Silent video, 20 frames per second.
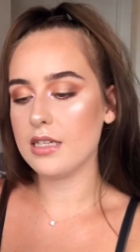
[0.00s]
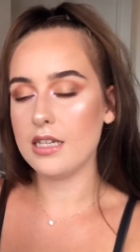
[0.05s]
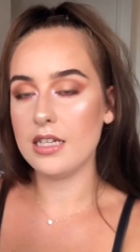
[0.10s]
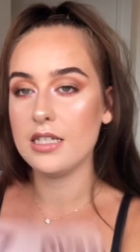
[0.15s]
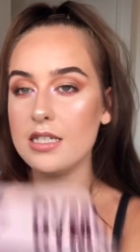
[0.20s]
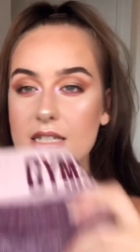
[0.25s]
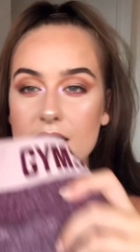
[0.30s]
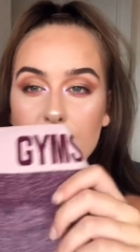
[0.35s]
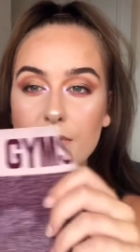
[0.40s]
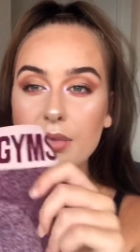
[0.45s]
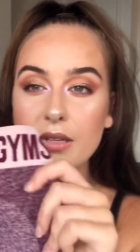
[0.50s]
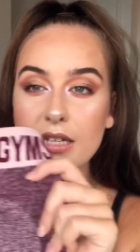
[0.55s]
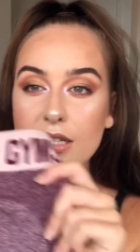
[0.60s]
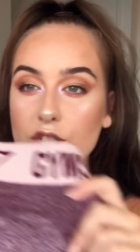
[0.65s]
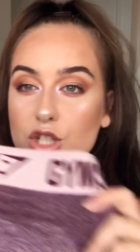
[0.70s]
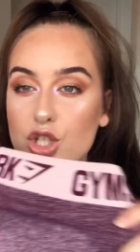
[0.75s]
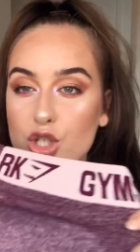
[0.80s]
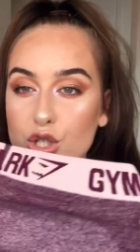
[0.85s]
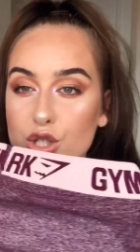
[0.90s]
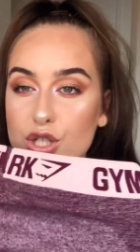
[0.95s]
it's simply
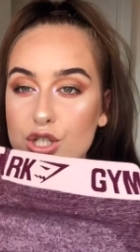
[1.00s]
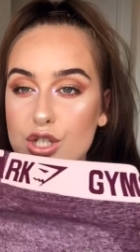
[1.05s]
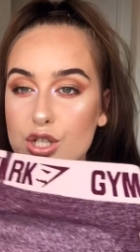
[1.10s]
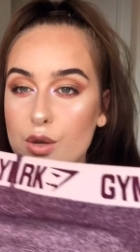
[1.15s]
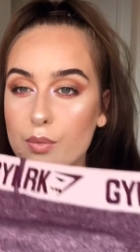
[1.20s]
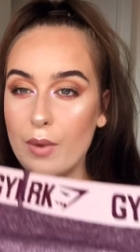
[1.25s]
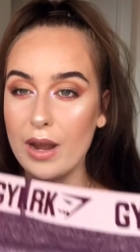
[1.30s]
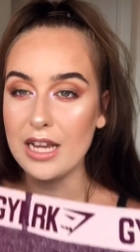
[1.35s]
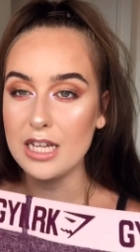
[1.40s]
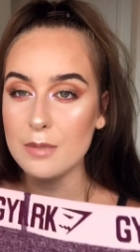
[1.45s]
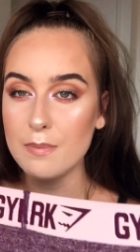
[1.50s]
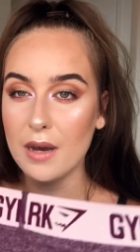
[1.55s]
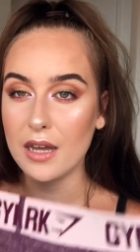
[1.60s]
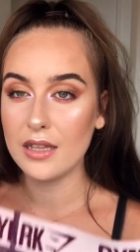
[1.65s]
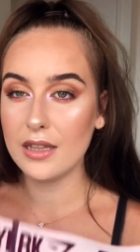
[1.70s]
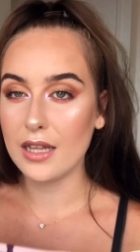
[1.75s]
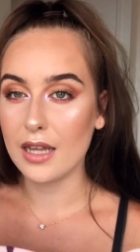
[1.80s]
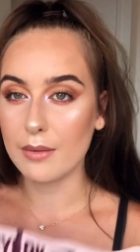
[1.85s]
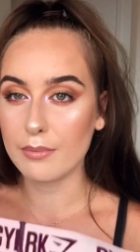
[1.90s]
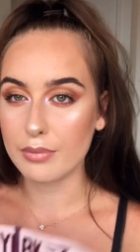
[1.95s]
just the
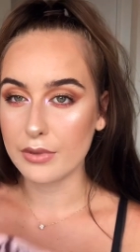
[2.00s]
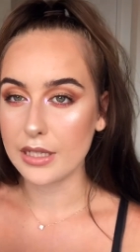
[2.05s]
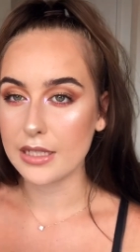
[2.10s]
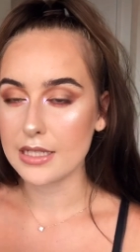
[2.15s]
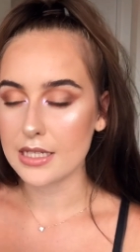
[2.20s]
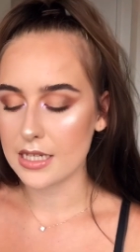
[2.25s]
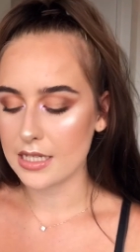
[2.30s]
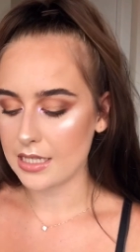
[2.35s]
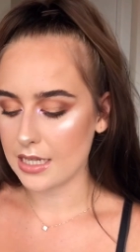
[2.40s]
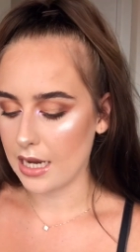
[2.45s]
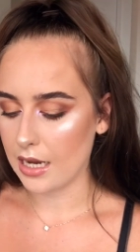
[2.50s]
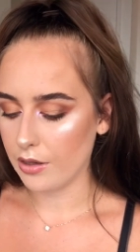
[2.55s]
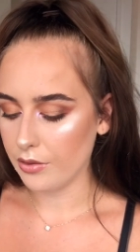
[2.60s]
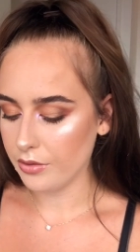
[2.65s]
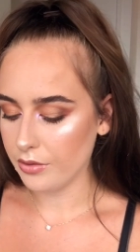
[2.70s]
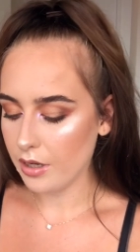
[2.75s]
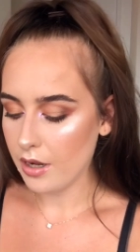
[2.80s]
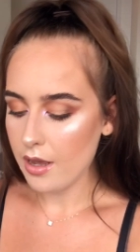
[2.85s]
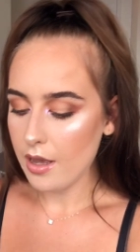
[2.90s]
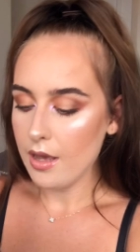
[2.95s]
waistband that brings it down,
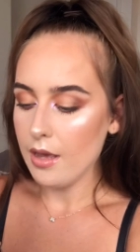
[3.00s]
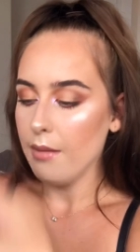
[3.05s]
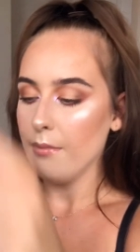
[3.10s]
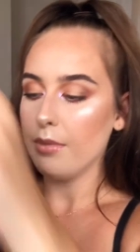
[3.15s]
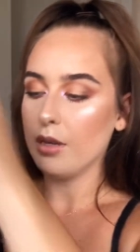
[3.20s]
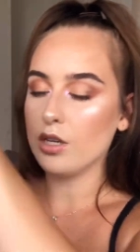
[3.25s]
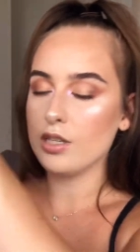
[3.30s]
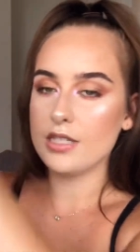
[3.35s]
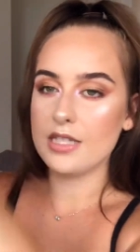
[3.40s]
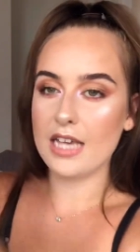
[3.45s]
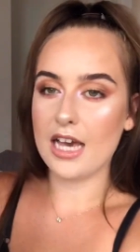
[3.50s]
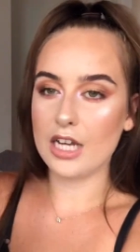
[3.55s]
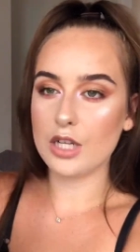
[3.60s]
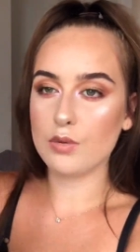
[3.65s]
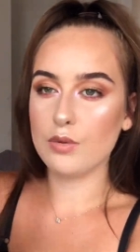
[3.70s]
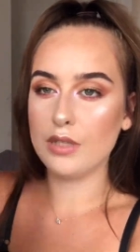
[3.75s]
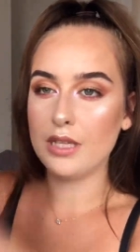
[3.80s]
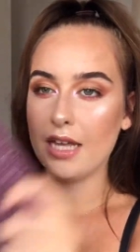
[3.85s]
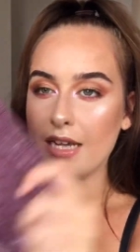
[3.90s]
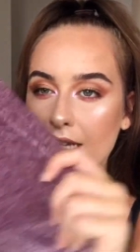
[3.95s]
because the
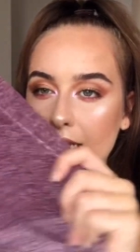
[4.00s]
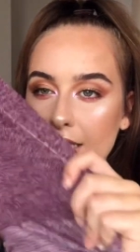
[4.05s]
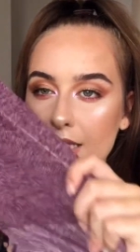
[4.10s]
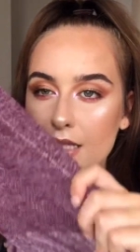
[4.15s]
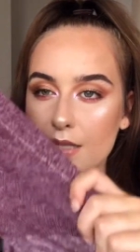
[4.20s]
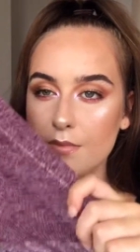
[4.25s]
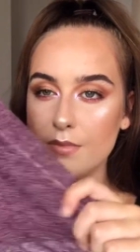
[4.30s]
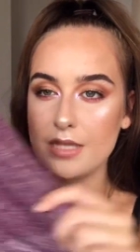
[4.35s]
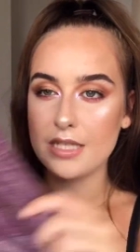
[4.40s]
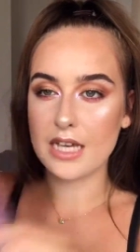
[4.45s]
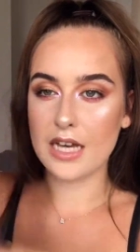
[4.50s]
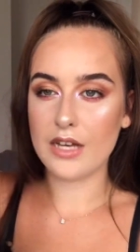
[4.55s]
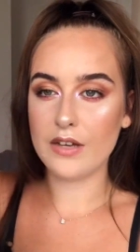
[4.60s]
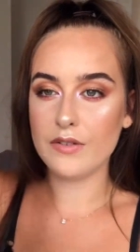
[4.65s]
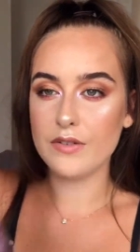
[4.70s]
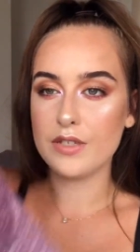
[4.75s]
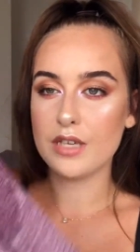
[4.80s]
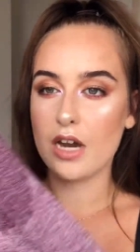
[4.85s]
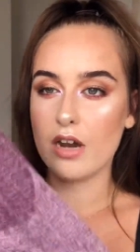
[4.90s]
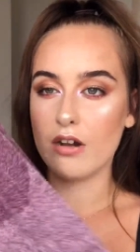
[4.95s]
actual leggings
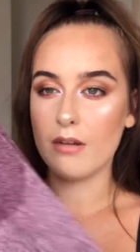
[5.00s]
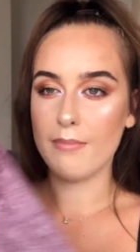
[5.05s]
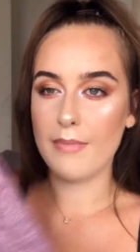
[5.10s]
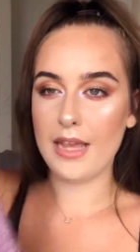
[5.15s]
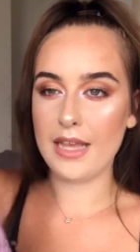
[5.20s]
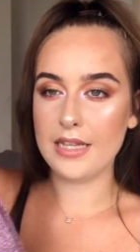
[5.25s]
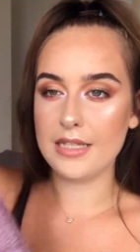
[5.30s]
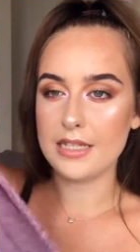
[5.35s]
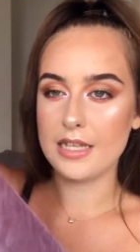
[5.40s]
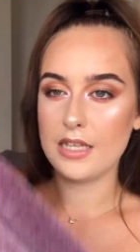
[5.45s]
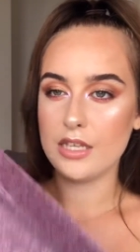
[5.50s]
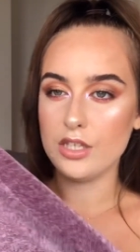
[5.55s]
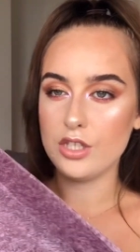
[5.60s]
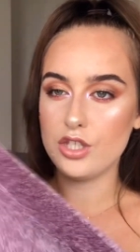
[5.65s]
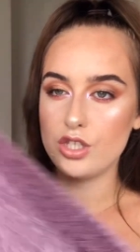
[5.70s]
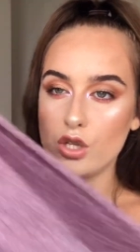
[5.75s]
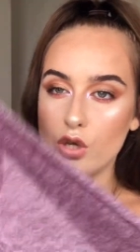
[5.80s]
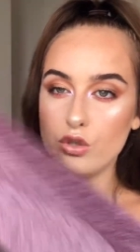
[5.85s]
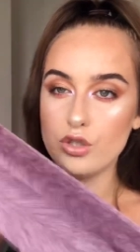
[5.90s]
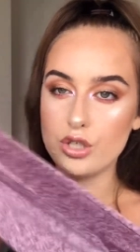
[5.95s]
themselves are amazing,
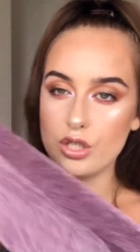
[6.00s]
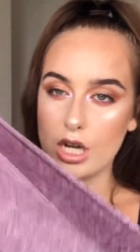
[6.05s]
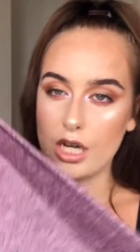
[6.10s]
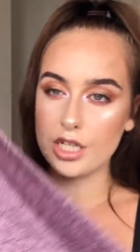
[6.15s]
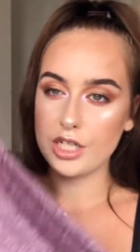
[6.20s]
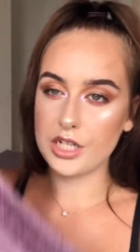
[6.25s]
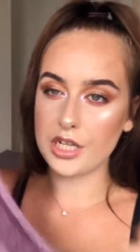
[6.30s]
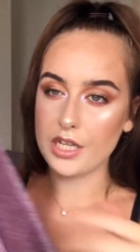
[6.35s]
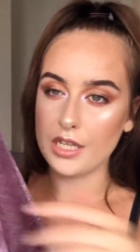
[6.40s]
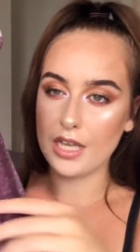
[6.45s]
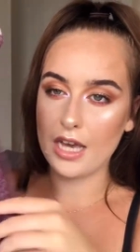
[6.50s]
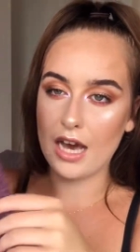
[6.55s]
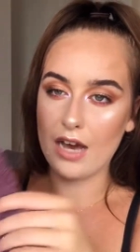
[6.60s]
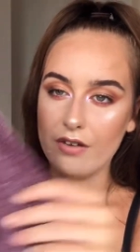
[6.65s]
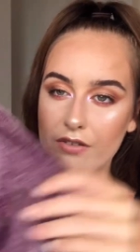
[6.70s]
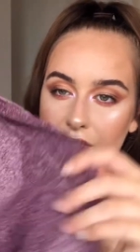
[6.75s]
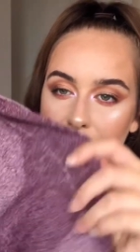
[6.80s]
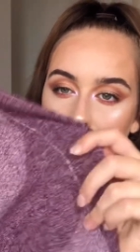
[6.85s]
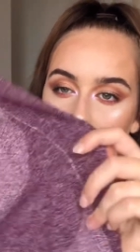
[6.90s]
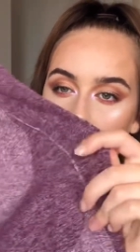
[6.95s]
so stretchy. They
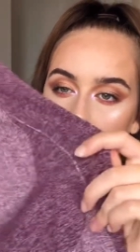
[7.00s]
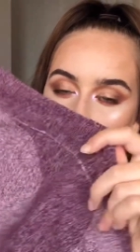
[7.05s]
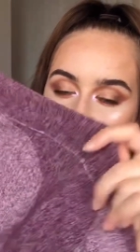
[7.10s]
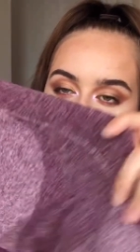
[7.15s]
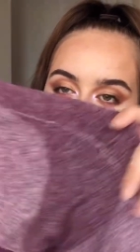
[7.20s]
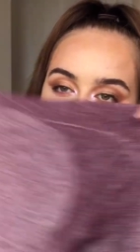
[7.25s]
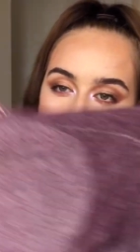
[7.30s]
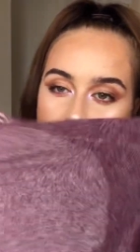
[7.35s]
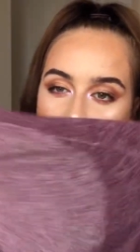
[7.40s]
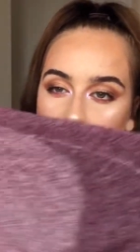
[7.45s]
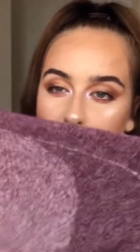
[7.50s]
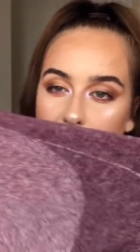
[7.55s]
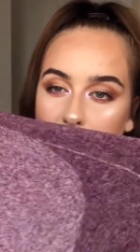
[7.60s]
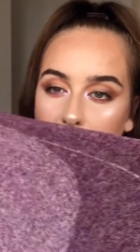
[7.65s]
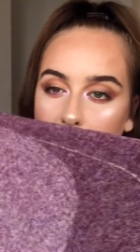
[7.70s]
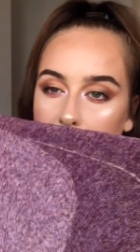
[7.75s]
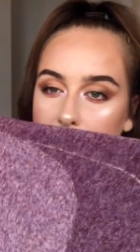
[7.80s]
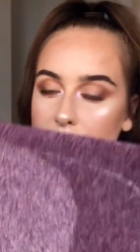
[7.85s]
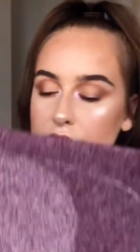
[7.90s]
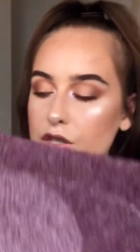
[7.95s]
have the booty
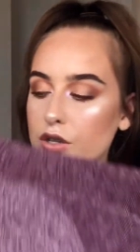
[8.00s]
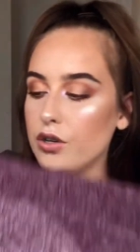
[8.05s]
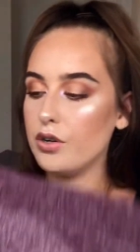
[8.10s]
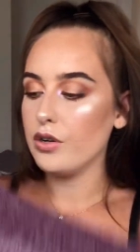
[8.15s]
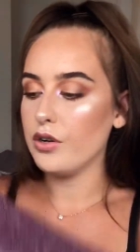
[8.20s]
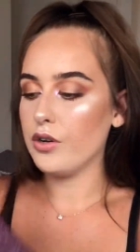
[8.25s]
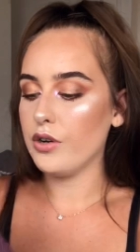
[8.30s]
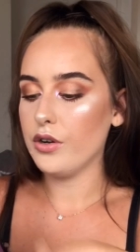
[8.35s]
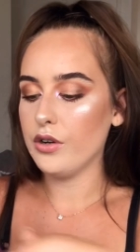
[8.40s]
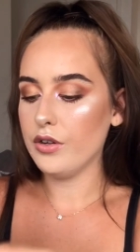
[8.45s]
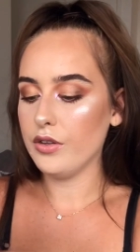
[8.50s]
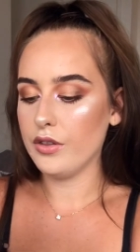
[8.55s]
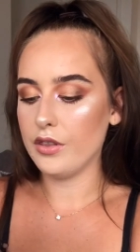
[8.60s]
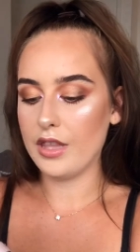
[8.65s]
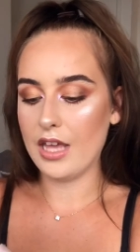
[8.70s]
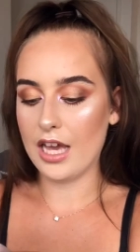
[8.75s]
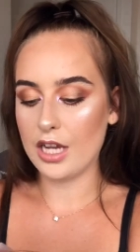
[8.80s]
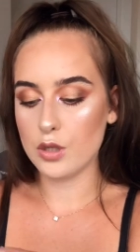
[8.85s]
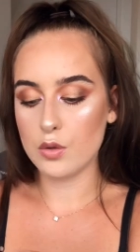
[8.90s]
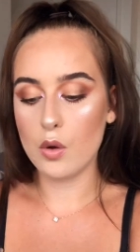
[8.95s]
contour, the
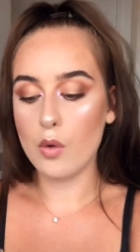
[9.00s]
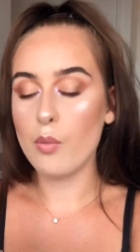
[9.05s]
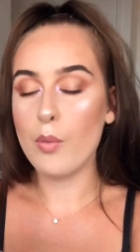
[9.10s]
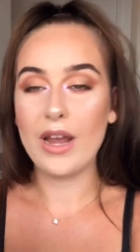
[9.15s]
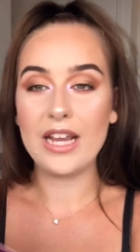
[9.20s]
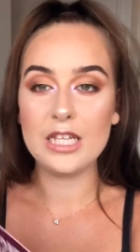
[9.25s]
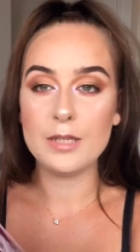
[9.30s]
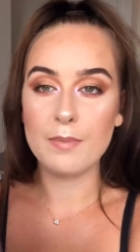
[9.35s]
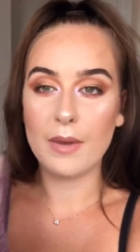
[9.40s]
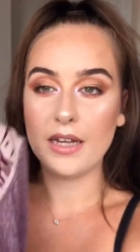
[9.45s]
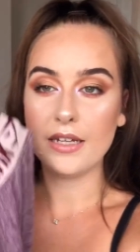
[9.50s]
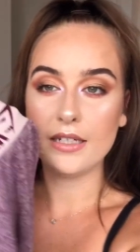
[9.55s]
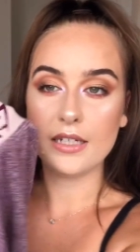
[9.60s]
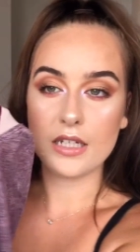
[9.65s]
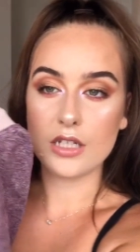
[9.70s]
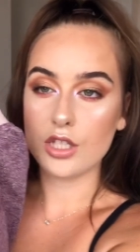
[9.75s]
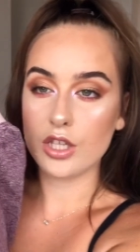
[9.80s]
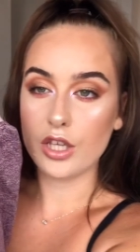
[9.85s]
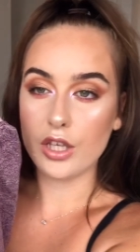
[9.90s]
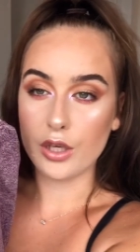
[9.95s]
actual waistband
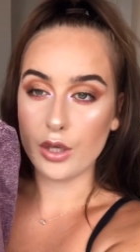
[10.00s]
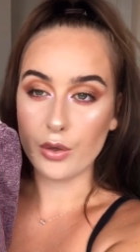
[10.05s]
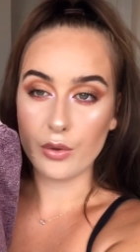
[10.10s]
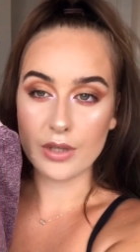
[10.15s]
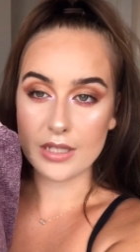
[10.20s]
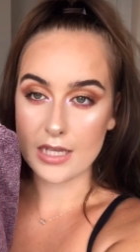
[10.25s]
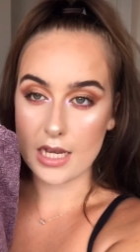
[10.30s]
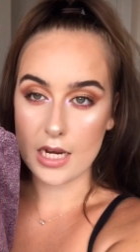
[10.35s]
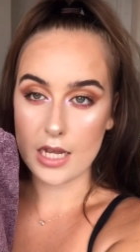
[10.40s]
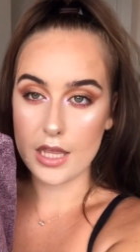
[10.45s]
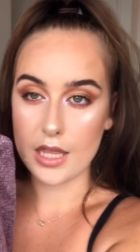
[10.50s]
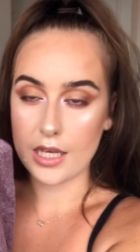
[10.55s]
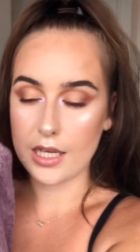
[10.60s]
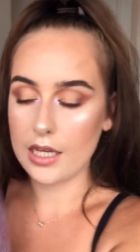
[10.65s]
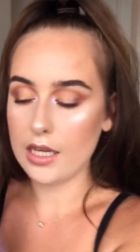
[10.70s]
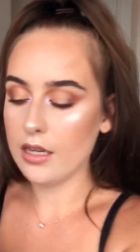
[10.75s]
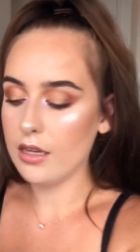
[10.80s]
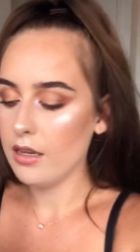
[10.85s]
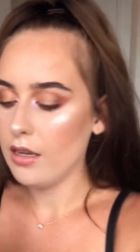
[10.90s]
is cute as anything.